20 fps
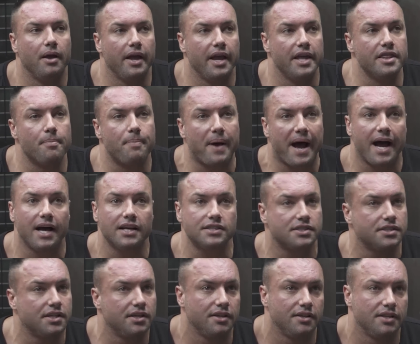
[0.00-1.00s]
In the
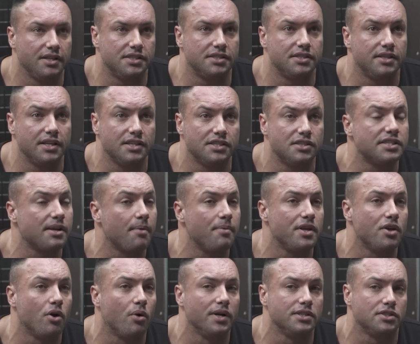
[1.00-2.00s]
past, this is something
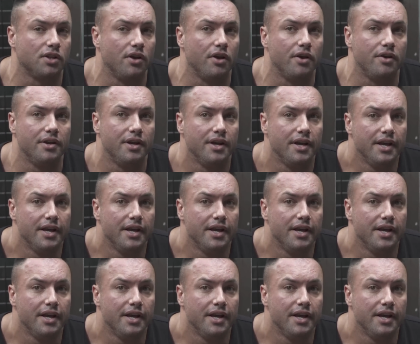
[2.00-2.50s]
you always learn.